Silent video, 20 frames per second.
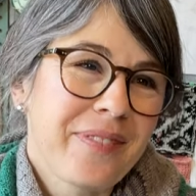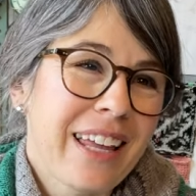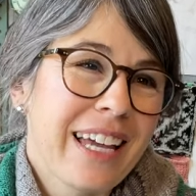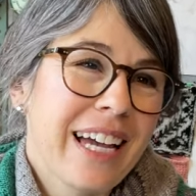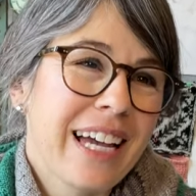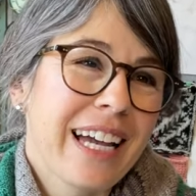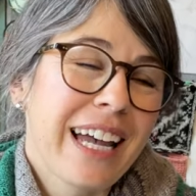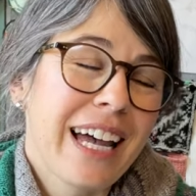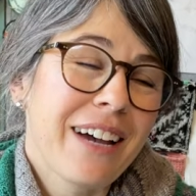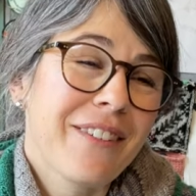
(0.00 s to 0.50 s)

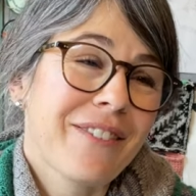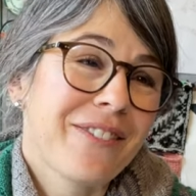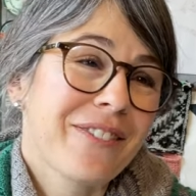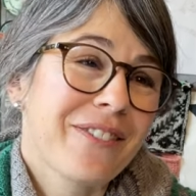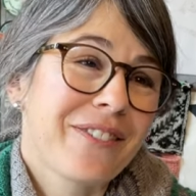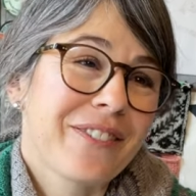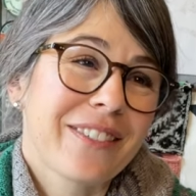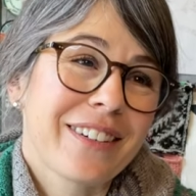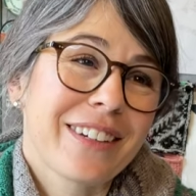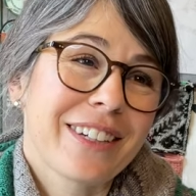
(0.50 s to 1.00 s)
I have
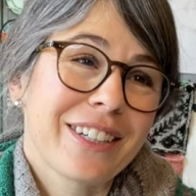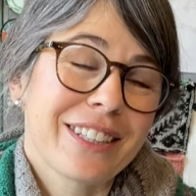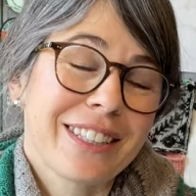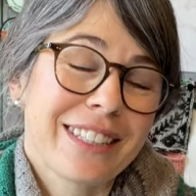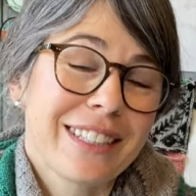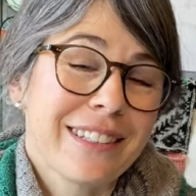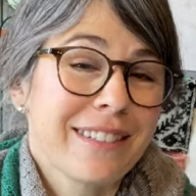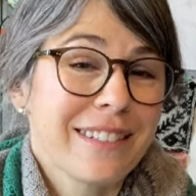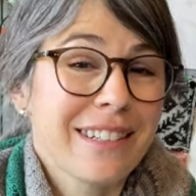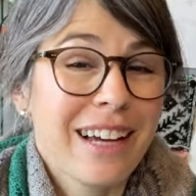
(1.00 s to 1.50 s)
a good
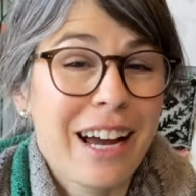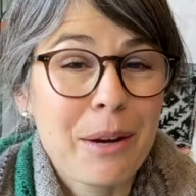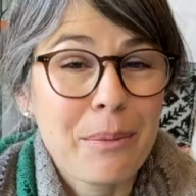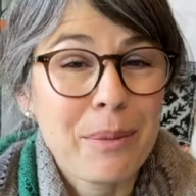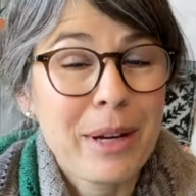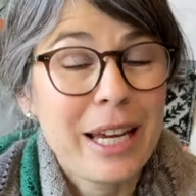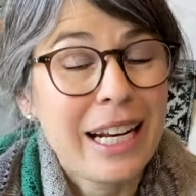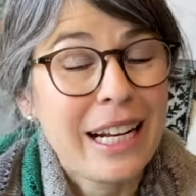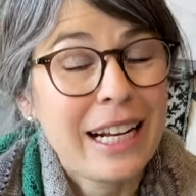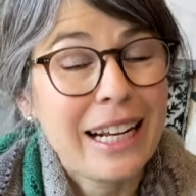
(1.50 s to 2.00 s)
time
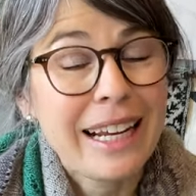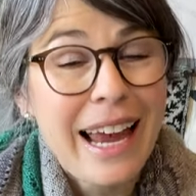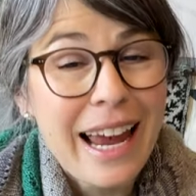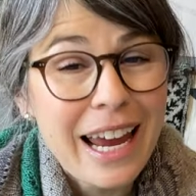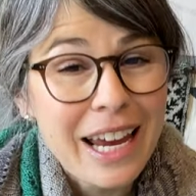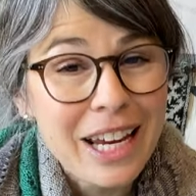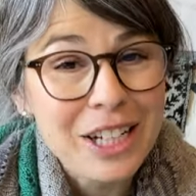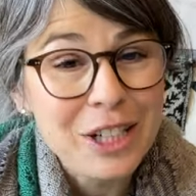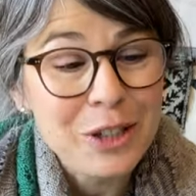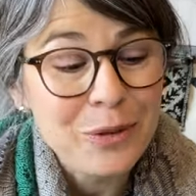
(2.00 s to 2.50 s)
getting
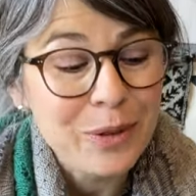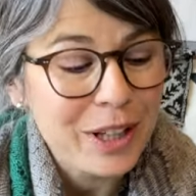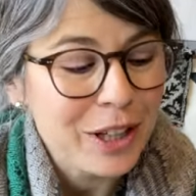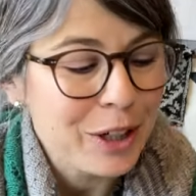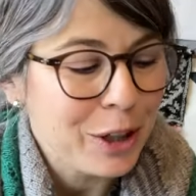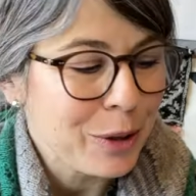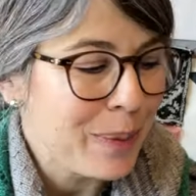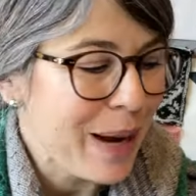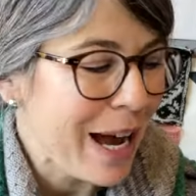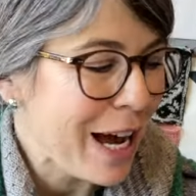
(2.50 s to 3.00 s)
engaged with
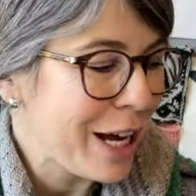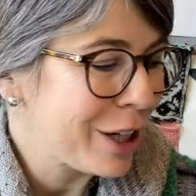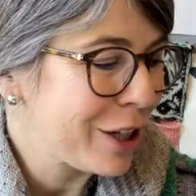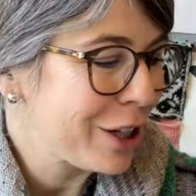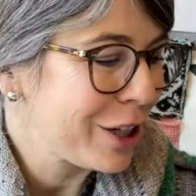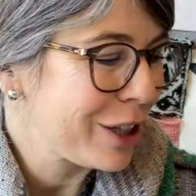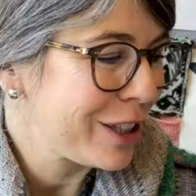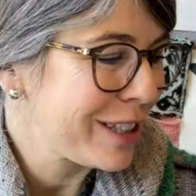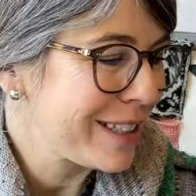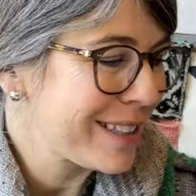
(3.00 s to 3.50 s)
her
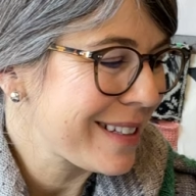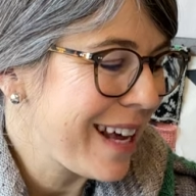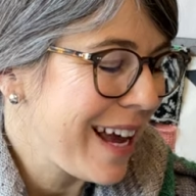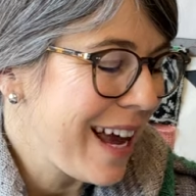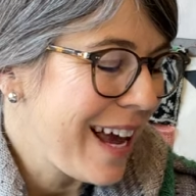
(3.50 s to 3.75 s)
patterns,